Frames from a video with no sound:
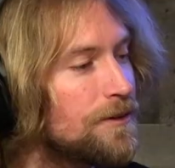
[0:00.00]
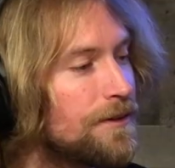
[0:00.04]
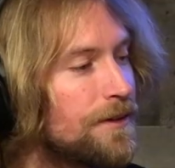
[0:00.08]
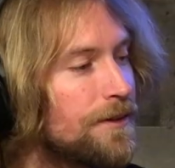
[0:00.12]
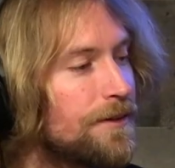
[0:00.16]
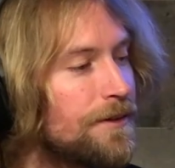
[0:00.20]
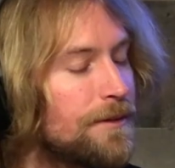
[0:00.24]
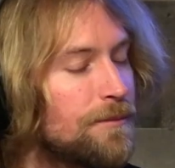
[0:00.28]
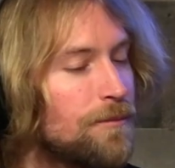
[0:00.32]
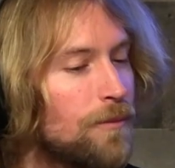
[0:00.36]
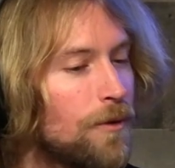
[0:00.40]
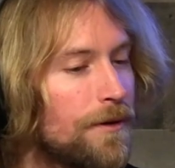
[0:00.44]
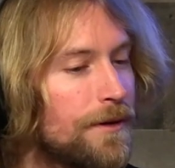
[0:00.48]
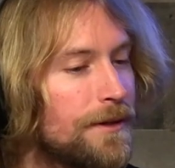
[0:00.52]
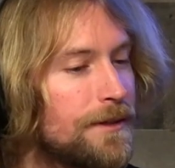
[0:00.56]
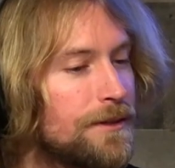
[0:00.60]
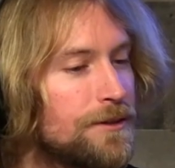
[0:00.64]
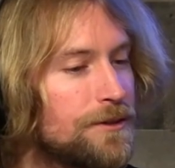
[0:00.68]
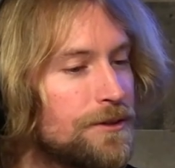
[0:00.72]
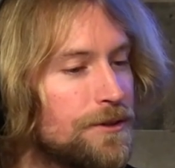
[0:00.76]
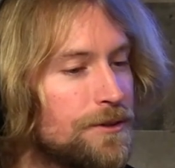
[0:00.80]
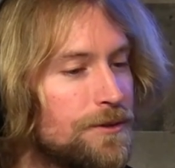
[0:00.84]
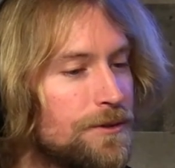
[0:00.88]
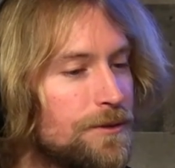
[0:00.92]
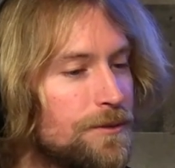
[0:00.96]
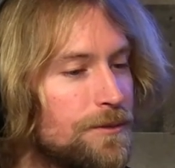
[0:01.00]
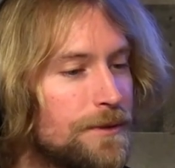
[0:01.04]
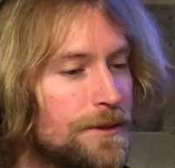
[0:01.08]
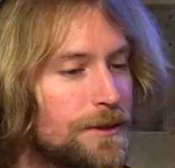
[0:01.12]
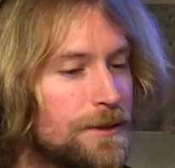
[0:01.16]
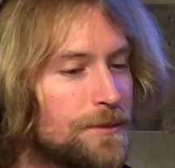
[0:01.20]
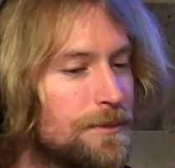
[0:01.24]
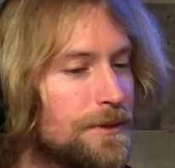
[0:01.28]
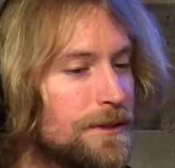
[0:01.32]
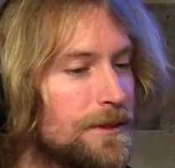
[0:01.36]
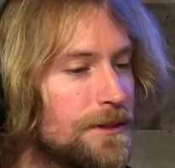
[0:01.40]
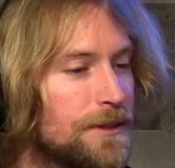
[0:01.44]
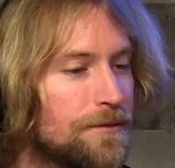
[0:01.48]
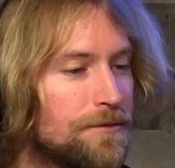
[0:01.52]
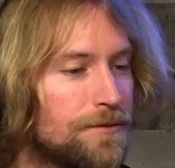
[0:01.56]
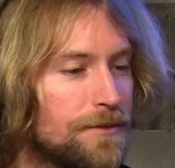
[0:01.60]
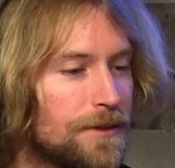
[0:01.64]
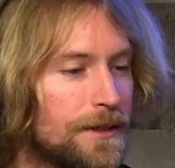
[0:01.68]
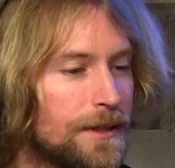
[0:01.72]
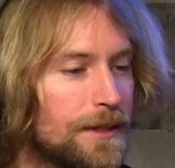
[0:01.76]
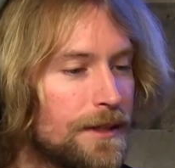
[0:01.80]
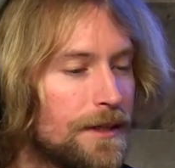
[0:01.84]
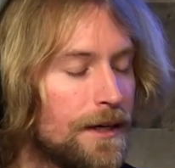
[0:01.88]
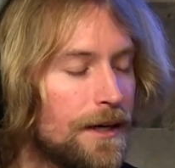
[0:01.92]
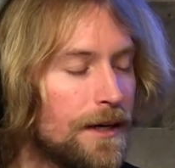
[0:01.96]
go, they're more in tune with
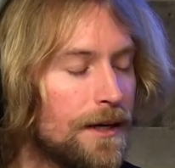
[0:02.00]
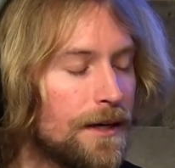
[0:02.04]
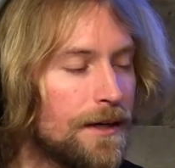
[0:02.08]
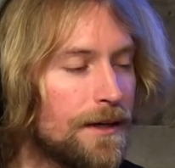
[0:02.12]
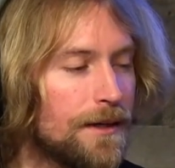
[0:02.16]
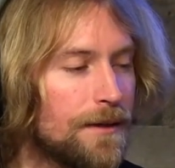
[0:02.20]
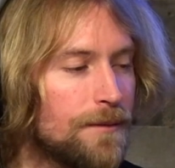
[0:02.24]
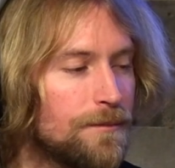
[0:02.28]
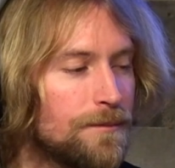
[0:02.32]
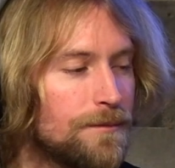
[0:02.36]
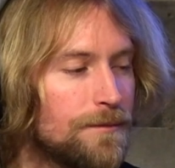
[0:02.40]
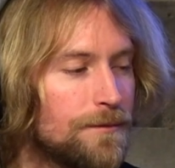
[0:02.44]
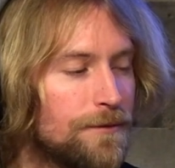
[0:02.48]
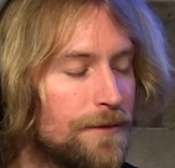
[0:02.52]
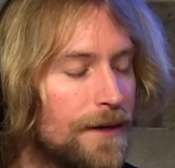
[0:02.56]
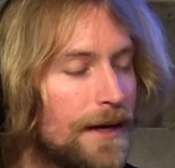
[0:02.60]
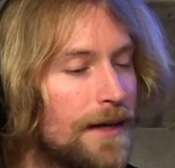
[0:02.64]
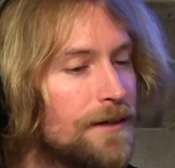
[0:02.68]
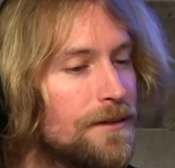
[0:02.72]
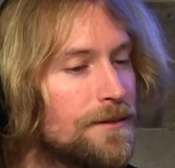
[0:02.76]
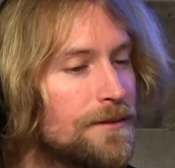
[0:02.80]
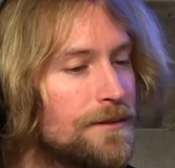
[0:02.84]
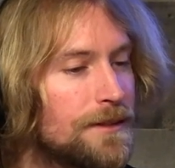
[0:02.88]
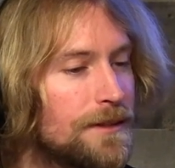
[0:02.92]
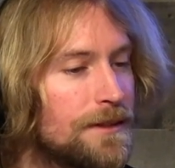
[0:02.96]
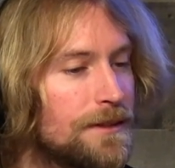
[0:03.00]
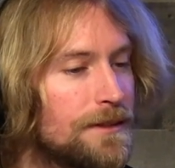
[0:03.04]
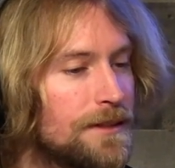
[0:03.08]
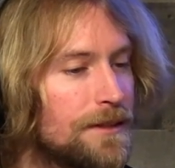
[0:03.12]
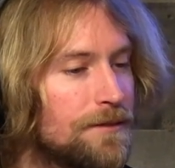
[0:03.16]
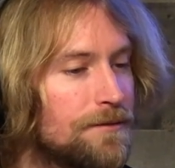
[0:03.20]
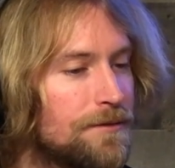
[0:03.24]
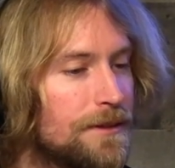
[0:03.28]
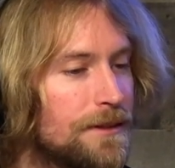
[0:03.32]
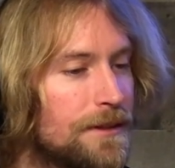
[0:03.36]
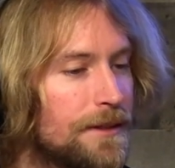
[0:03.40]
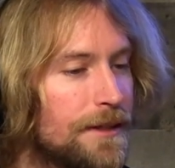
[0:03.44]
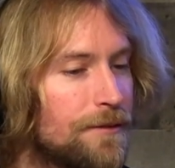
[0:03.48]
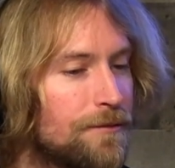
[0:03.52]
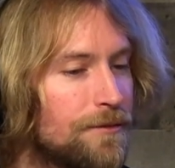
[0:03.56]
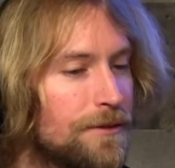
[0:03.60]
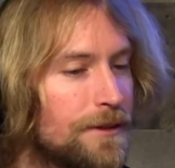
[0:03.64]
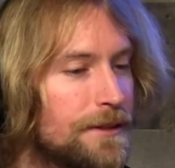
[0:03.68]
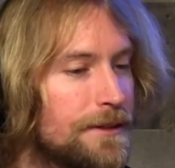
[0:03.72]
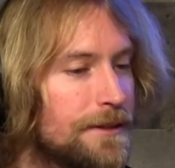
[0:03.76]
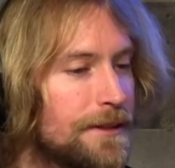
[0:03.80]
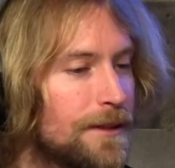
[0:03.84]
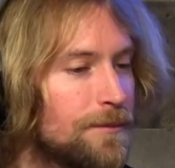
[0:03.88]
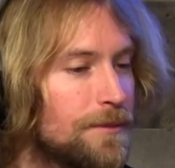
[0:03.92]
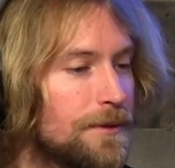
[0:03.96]
specific um, faculties i feel like for
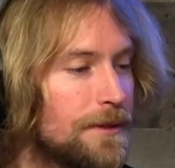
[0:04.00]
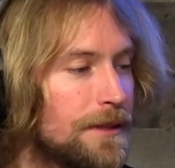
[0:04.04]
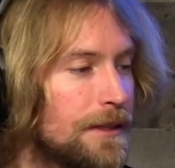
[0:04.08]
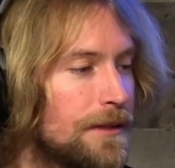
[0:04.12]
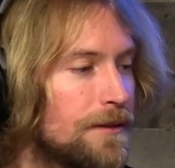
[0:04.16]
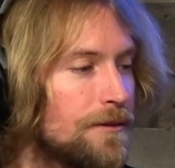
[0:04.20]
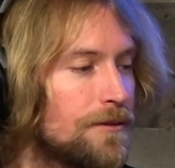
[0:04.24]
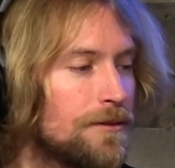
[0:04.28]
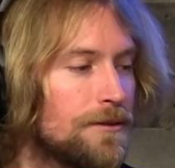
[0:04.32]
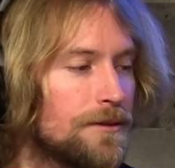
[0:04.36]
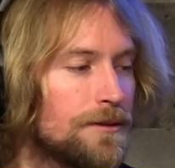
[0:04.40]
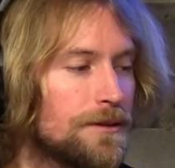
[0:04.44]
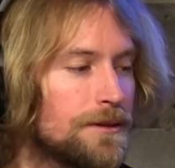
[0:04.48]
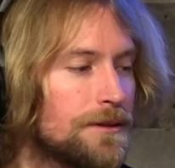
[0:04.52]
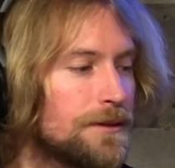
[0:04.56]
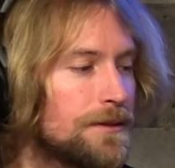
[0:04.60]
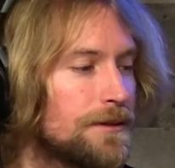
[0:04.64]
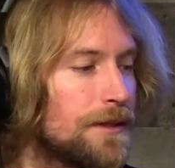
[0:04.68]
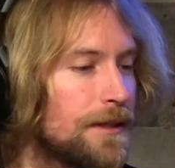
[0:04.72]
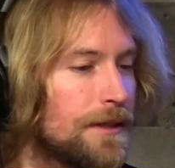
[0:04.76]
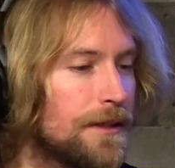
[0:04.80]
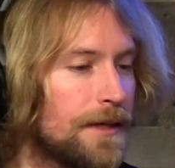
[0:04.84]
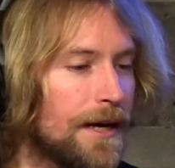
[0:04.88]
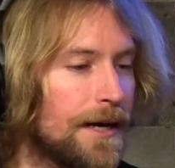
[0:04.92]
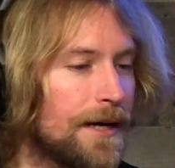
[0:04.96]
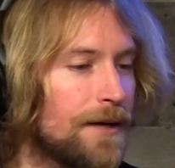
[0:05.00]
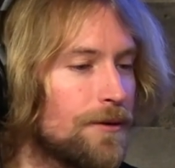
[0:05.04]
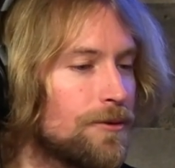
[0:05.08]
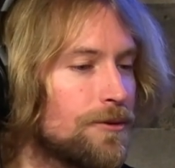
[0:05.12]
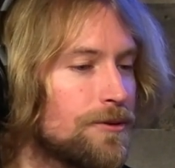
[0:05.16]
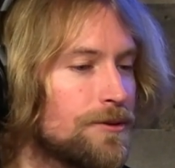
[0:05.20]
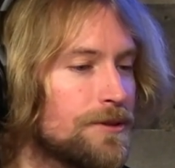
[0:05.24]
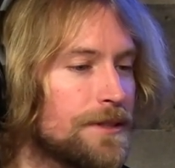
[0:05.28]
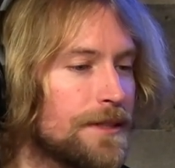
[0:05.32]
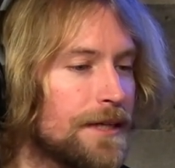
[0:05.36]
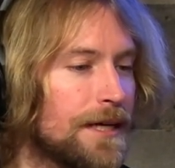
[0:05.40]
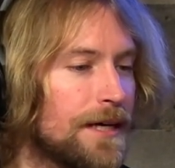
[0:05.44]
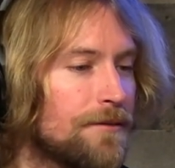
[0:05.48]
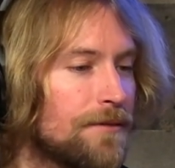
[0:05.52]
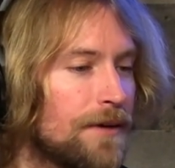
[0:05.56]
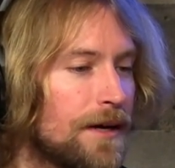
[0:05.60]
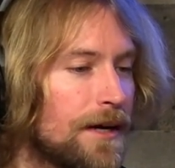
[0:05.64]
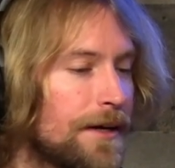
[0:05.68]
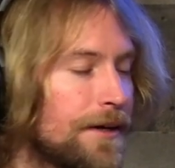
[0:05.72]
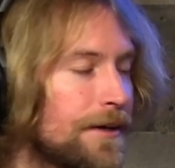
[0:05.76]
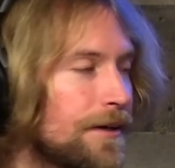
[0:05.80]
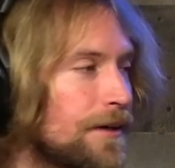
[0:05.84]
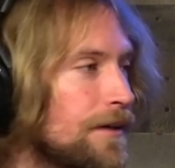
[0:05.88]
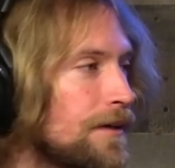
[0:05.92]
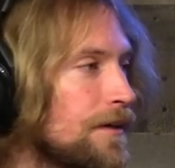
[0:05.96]
example eagles and, and owls they have
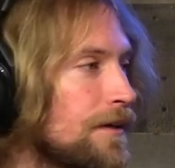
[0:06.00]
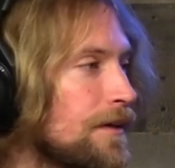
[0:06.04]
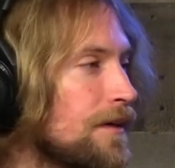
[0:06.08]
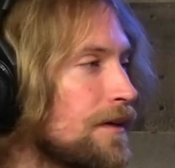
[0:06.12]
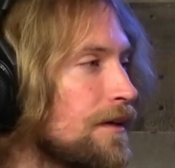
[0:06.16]
higher